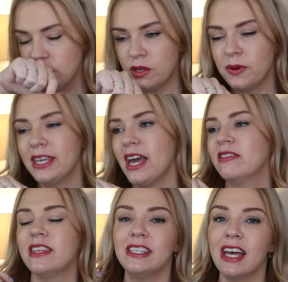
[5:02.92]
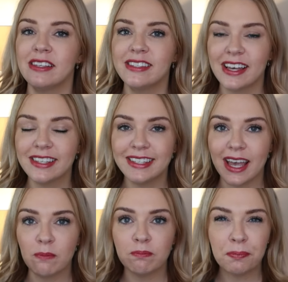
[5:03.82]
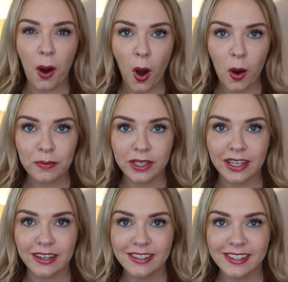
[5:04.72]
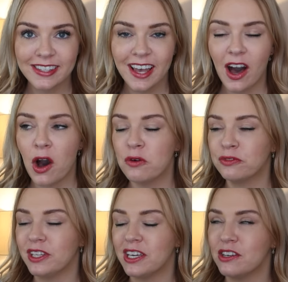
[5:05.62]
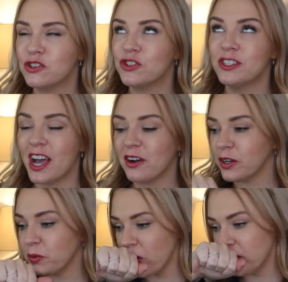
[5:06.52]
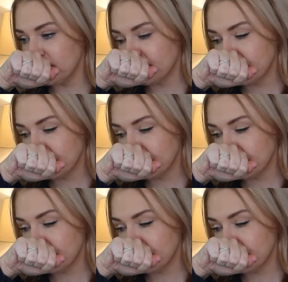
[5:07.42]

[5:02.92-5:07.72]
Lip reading: So again, this has that same balminess of the SCHERZO one.